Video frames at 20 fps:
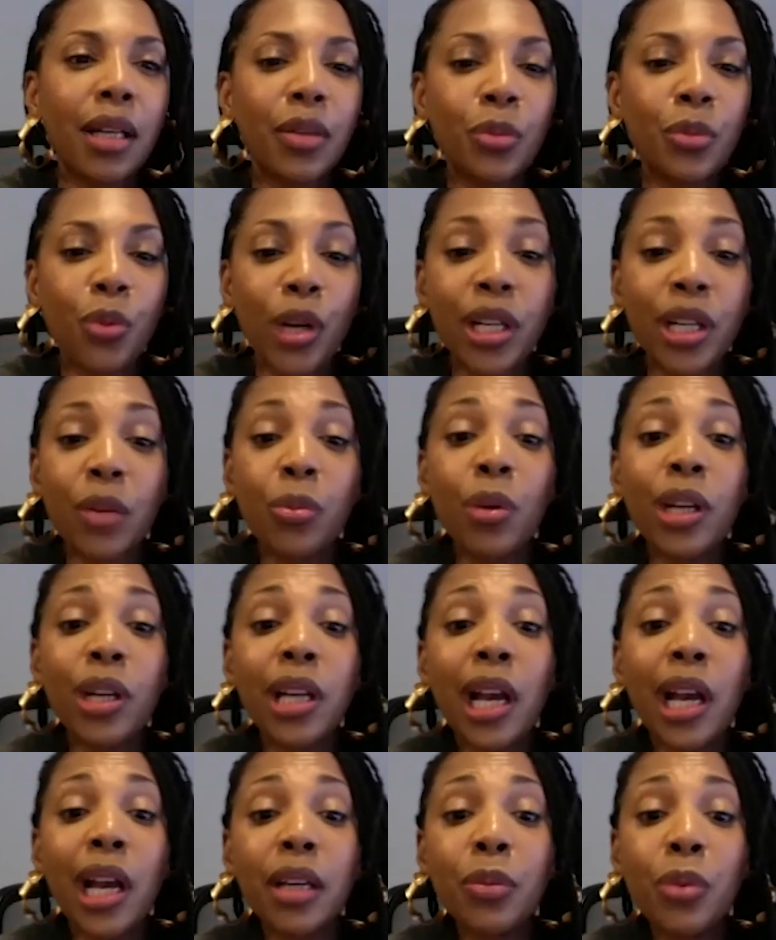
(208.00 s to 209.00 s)

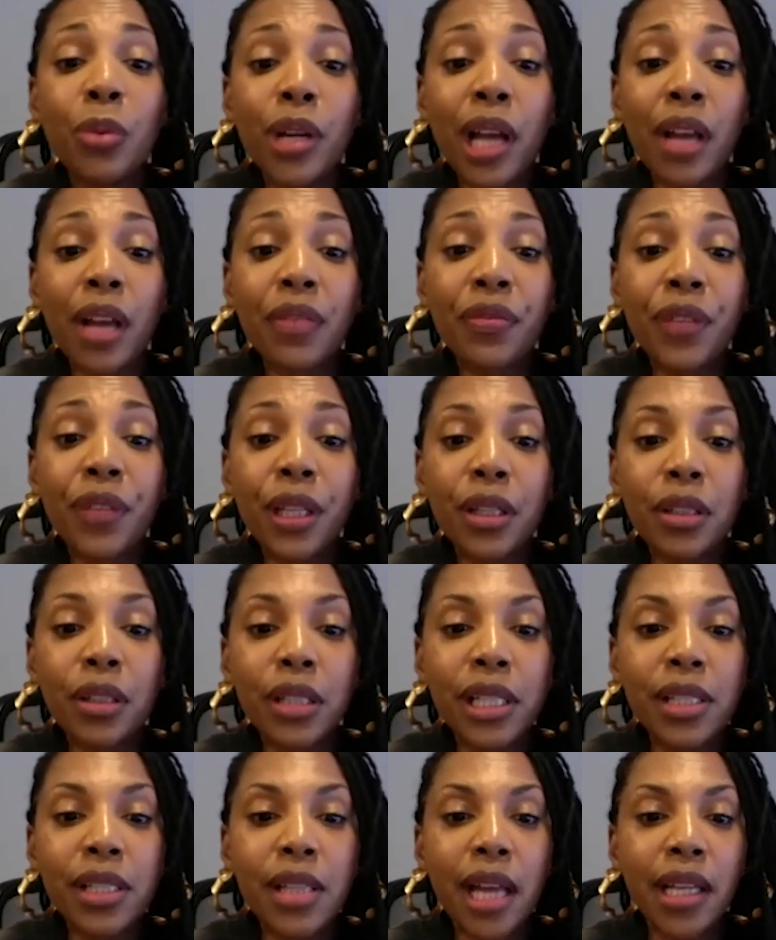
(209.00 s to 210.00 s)
what I feel
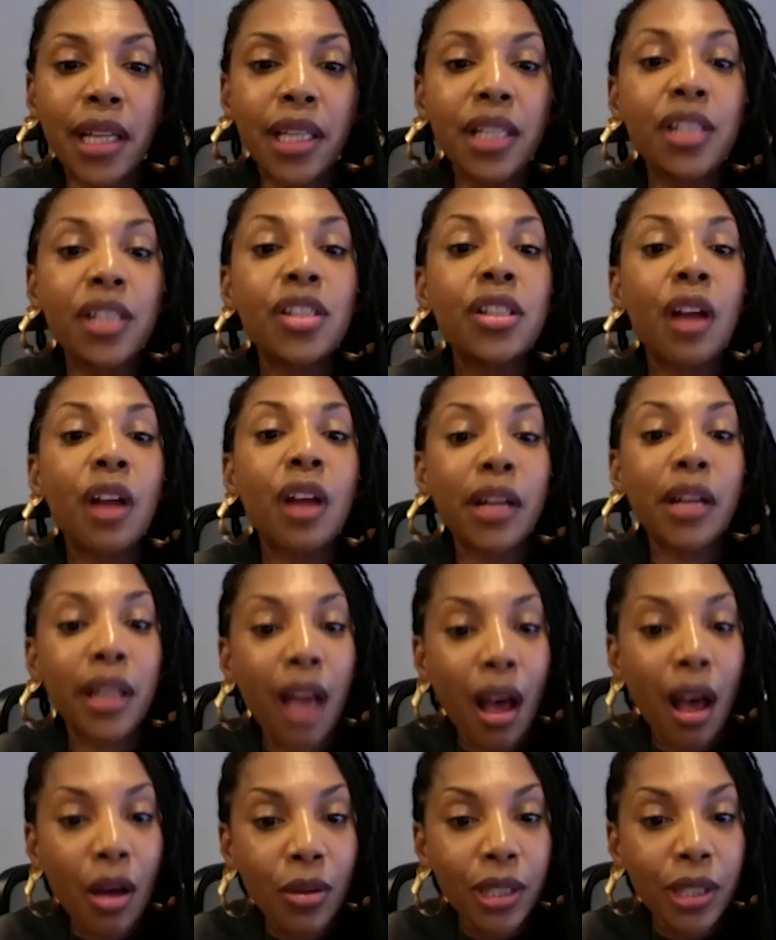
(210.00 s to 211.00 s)
is that he started out.